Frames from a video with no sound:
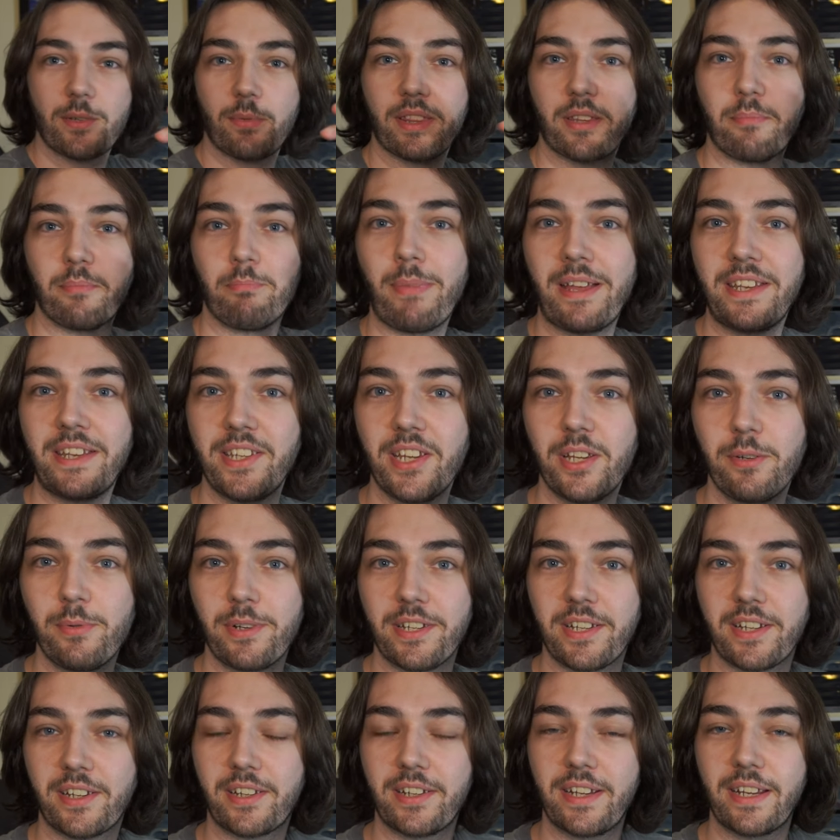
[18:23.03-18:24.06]
with a menu, and
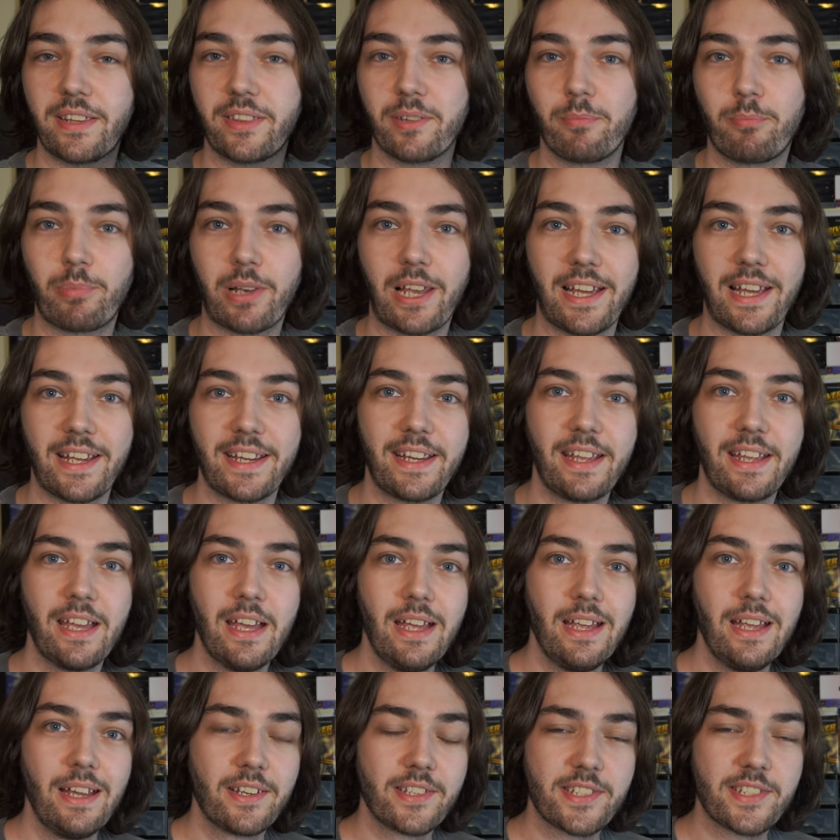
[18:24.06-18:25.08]
you can either play
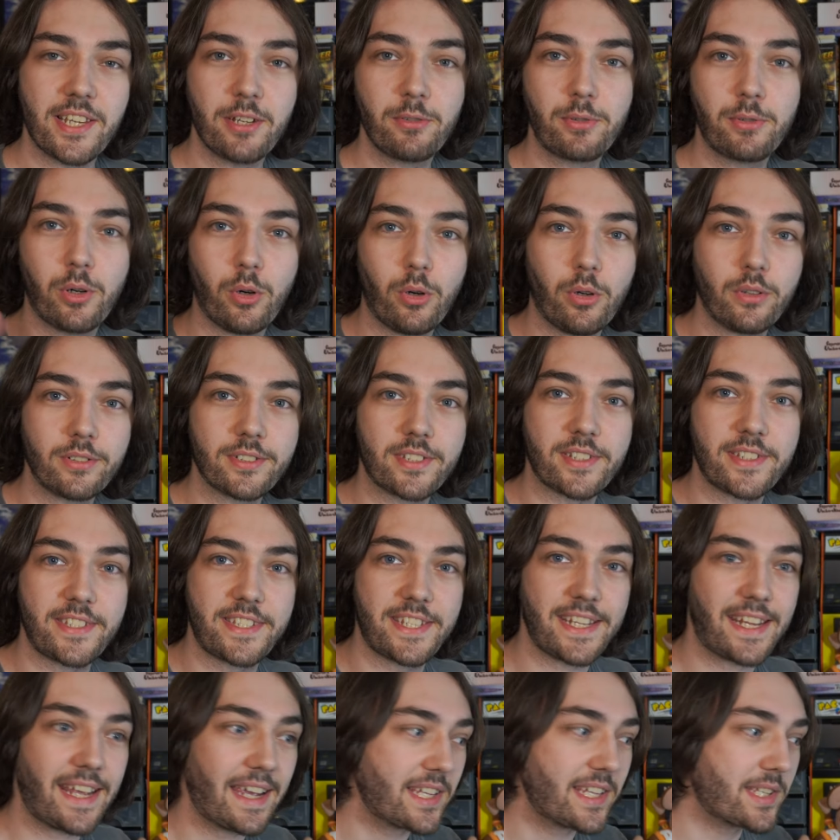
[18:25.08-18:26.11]
so-called
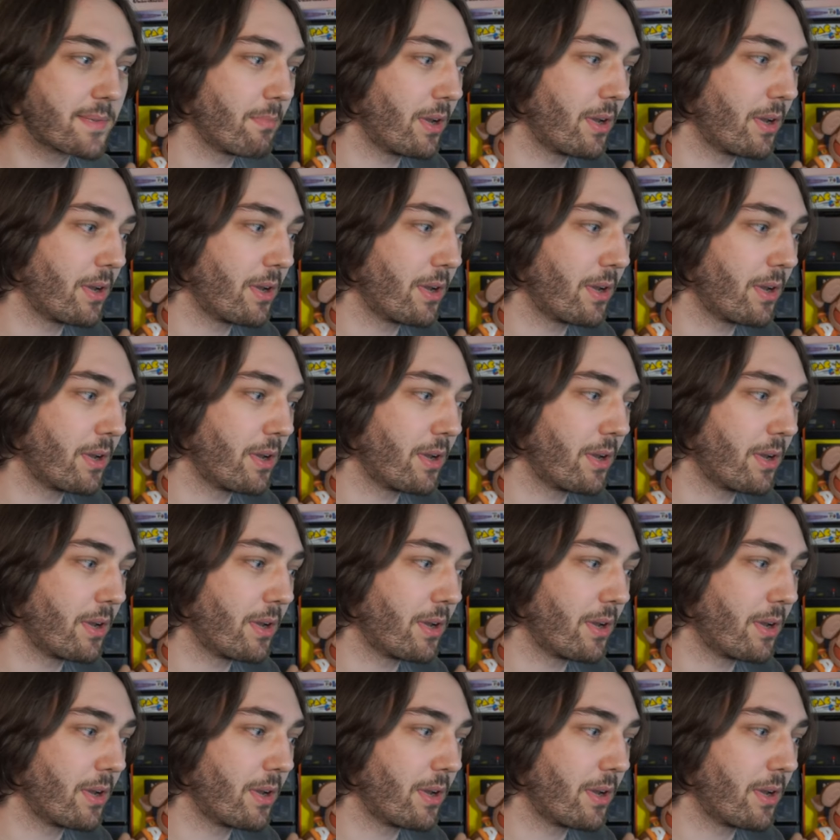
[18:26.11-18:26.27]
DS